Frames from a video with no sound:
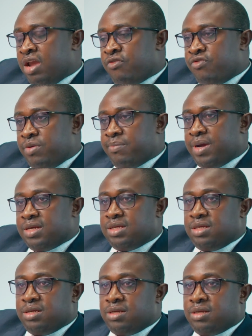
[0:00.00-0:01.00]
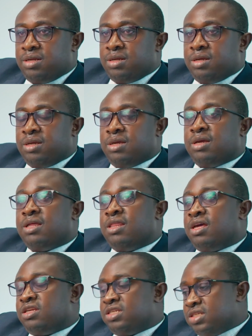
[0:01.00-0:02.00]
every money
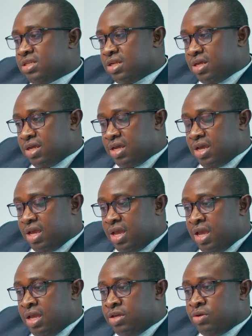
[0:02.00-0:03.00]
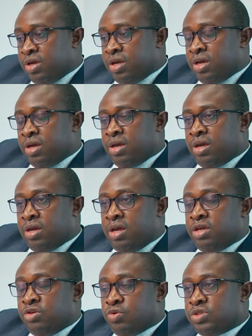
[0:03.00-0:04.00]
that a
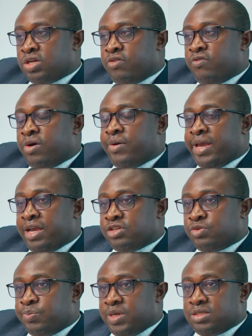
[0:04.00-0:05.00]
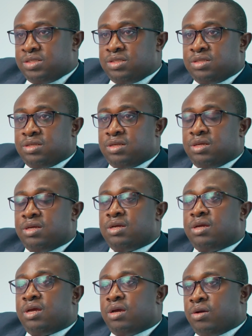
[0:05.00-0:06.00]
user of our airspace
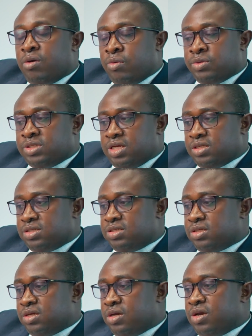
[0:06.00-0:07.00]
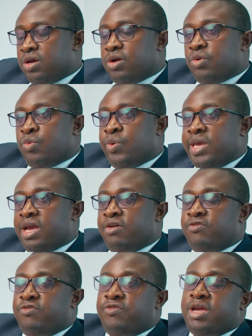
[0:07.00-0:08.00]
owes us, we
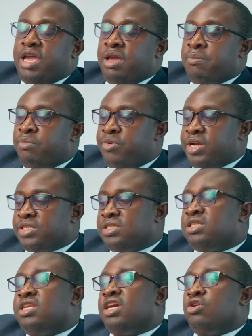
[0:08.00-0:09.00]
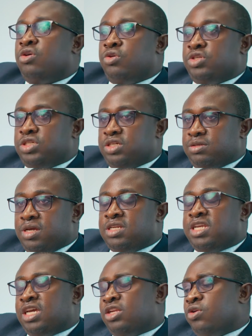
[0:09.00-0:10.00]
have embraced technology.
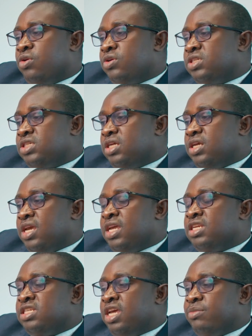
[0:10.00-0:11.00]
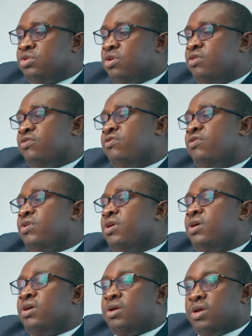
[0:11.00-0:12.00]
Technology in terms of
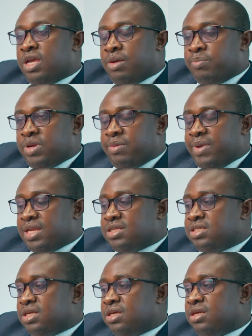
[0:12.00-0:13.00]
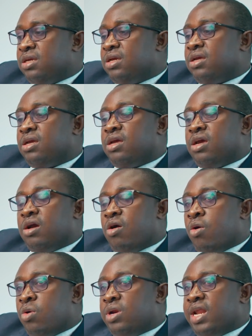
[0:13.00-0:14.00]
implementing
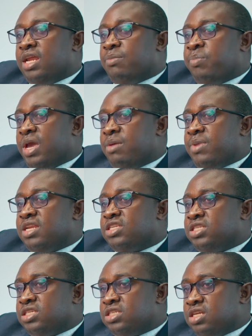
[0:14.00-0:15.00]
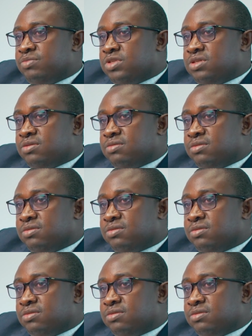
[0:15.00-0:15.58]
online payment systems,